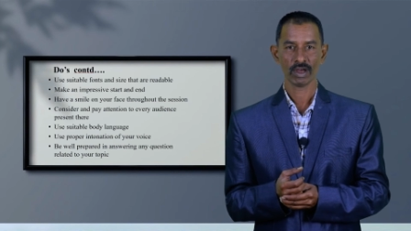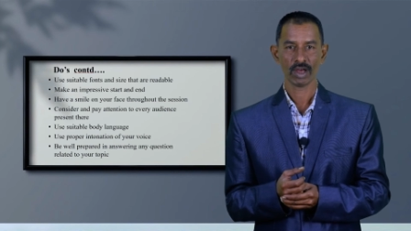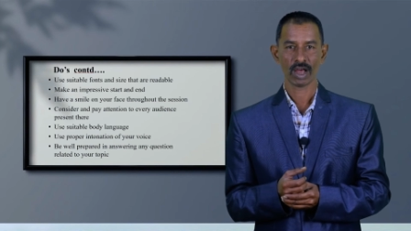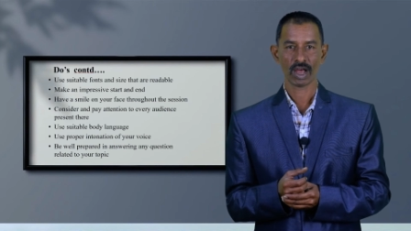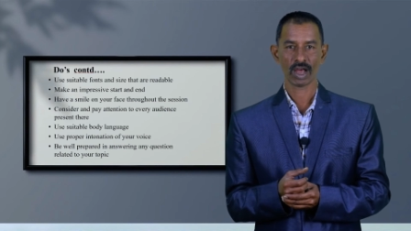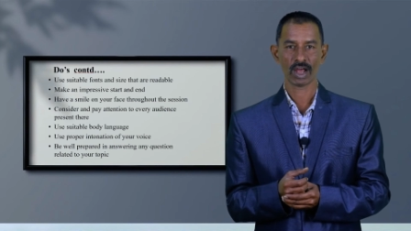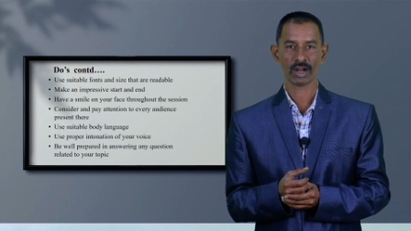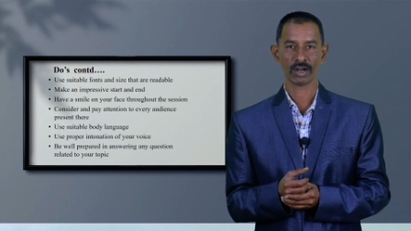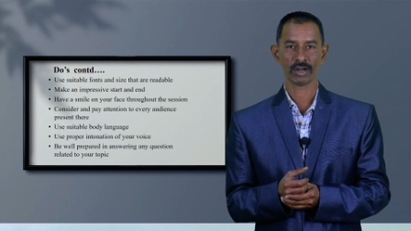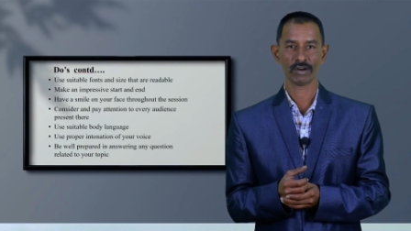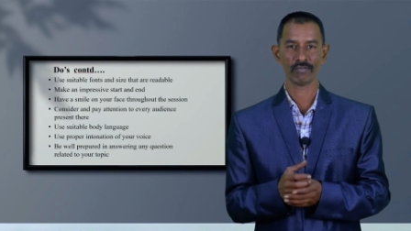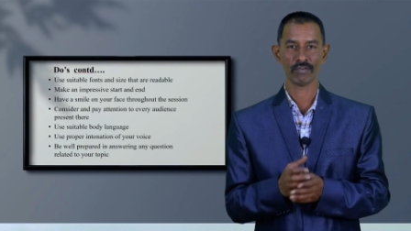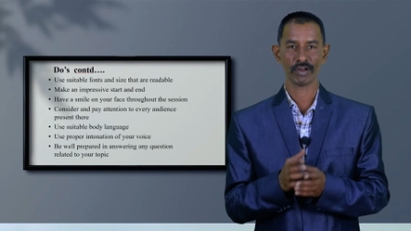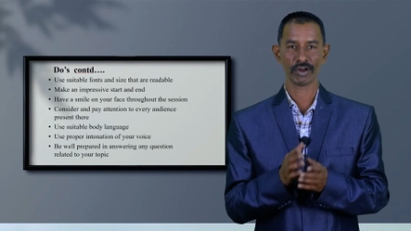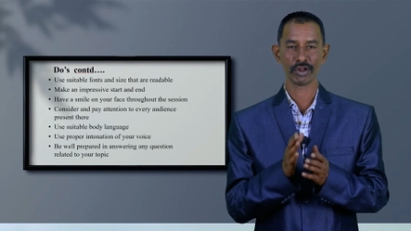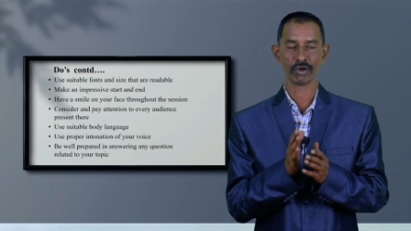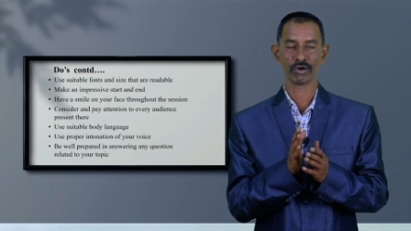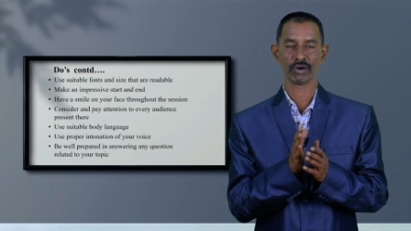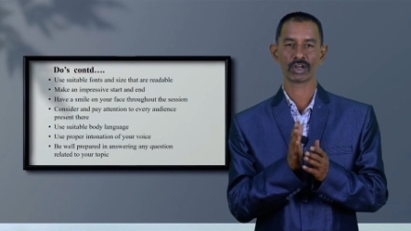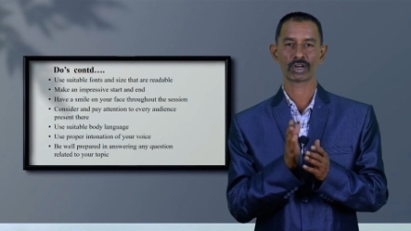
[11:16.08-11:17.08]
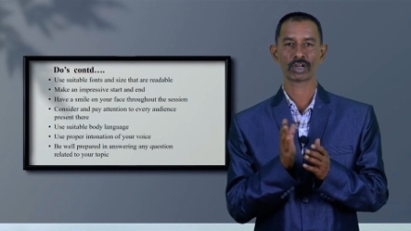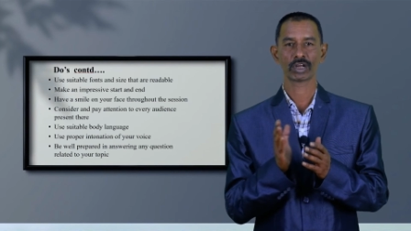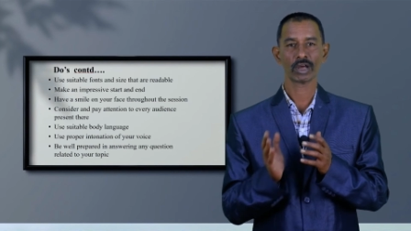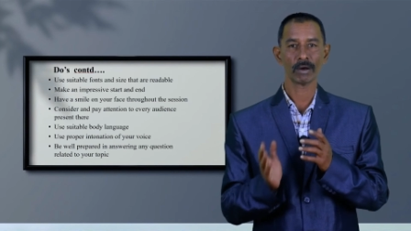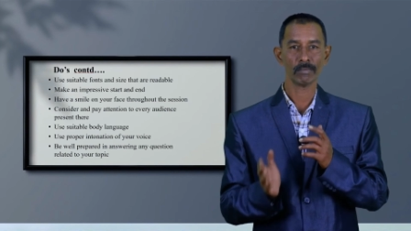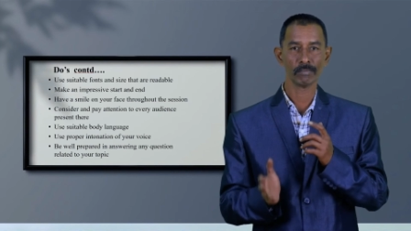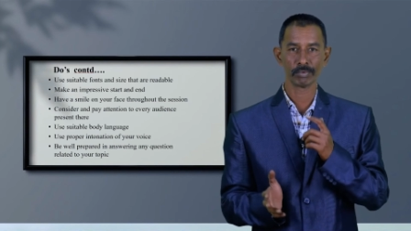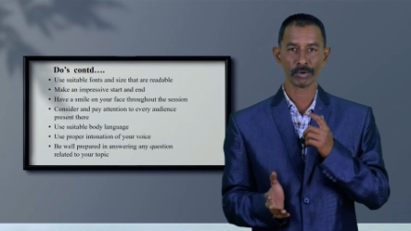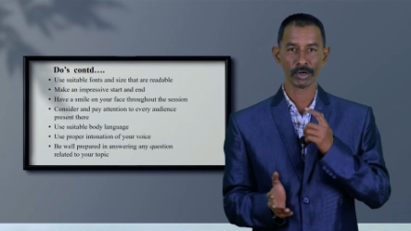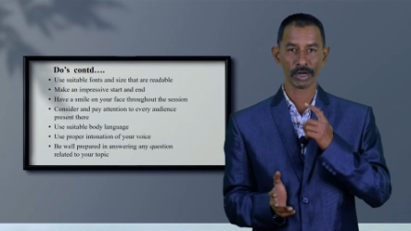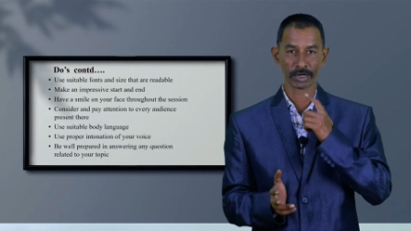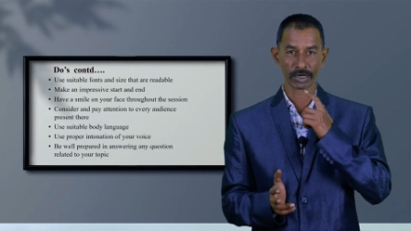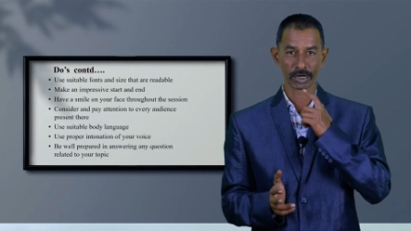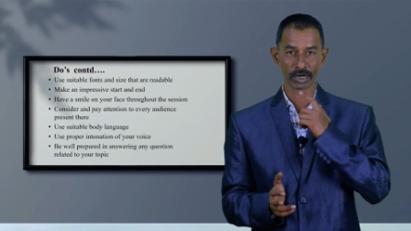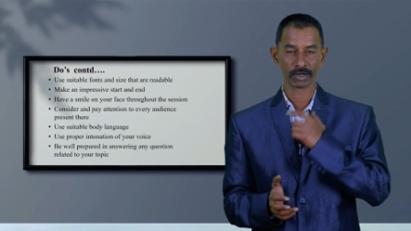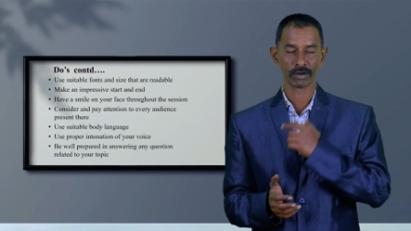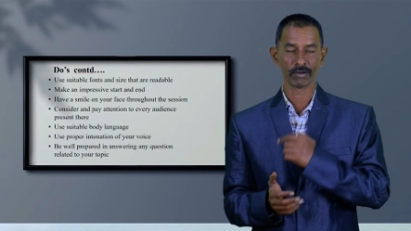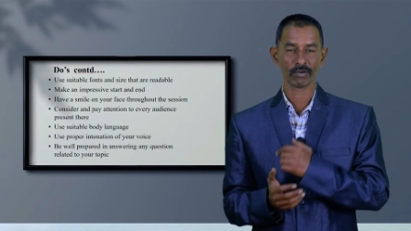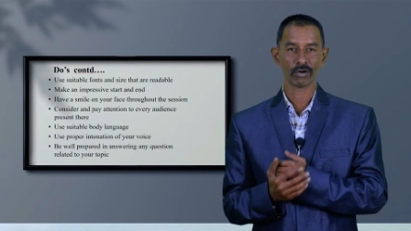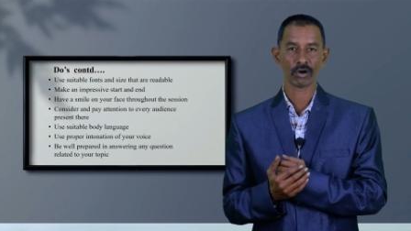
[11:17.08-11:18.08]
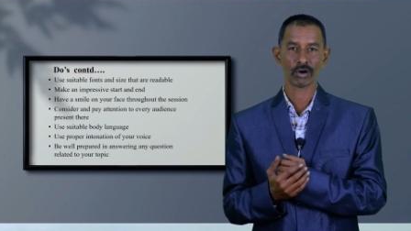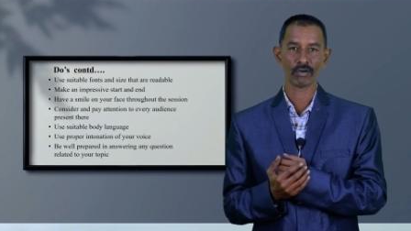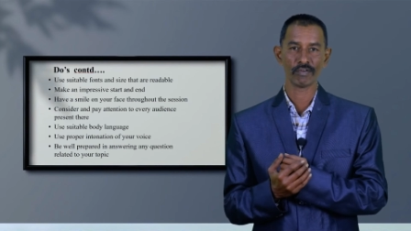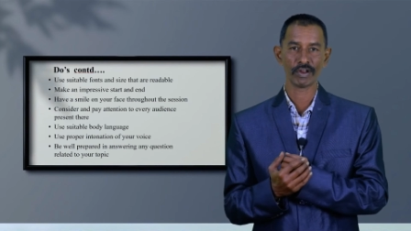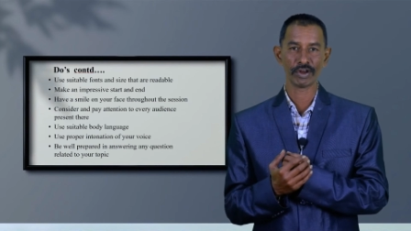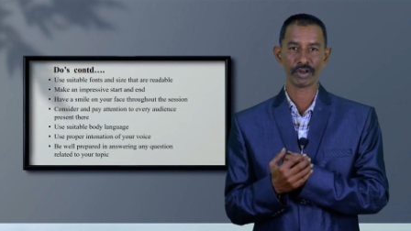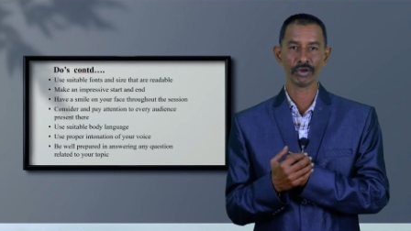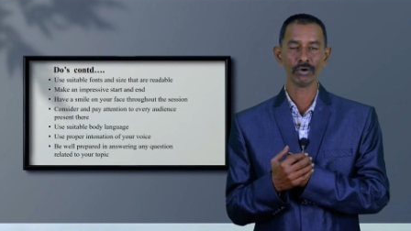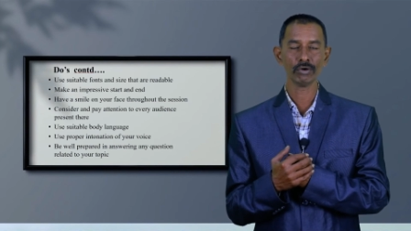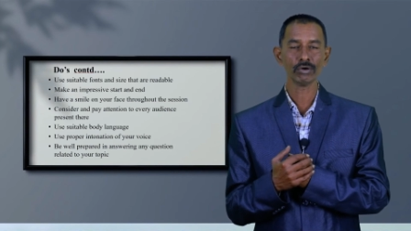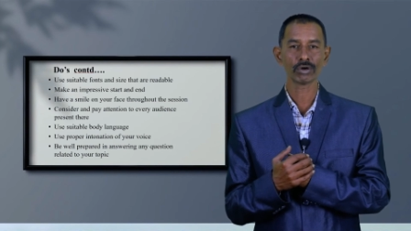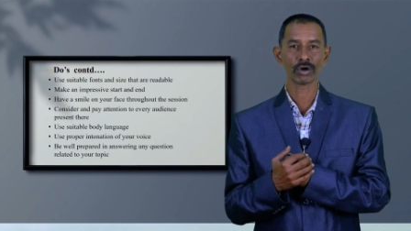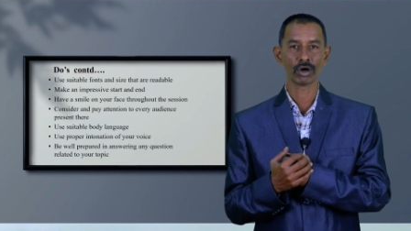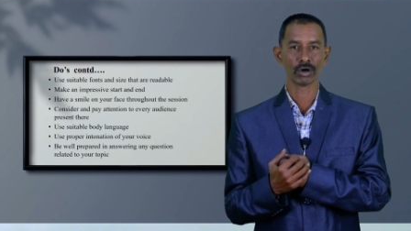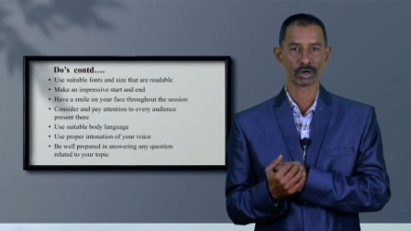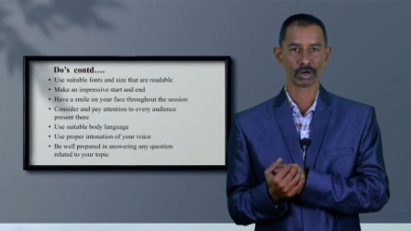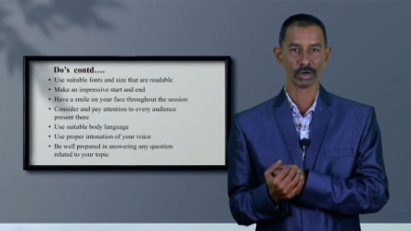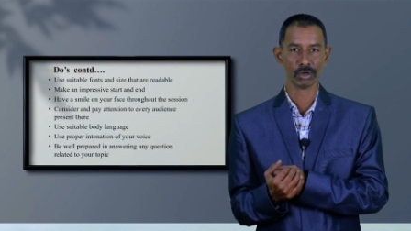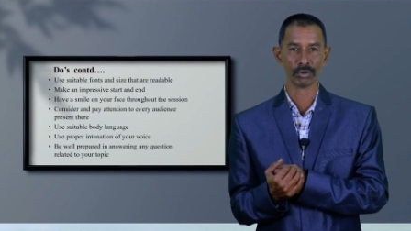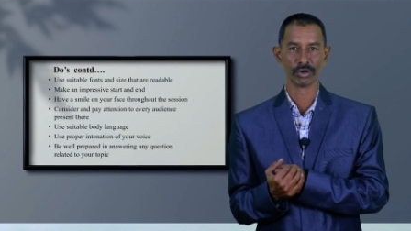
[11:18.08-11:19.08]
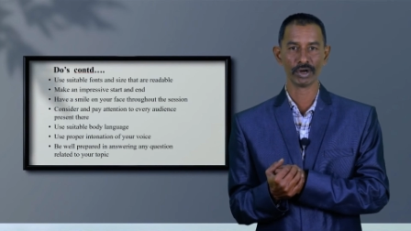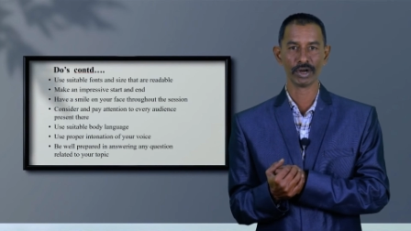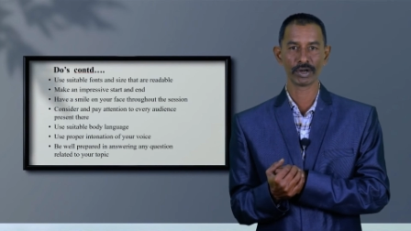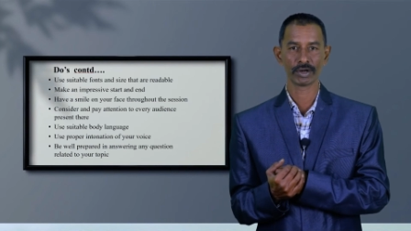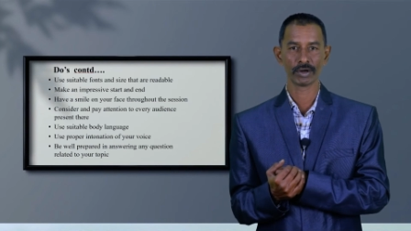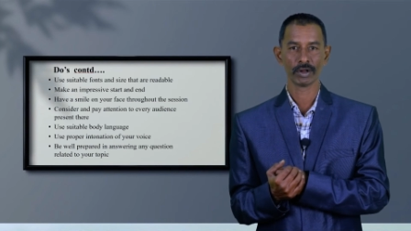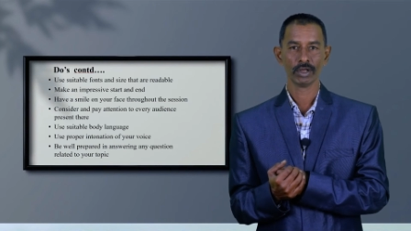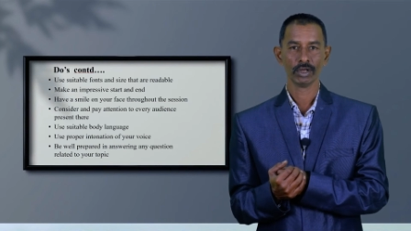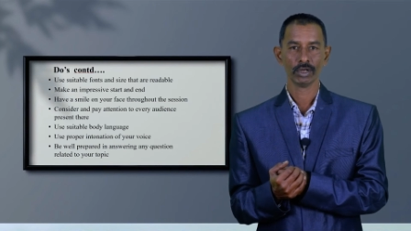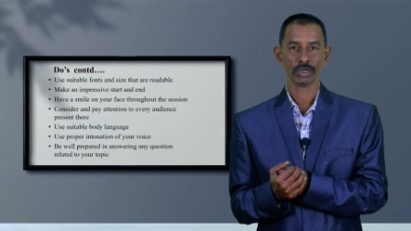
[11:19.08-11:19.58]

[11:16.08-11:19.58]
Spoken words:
and when you complete it or when you conclude it,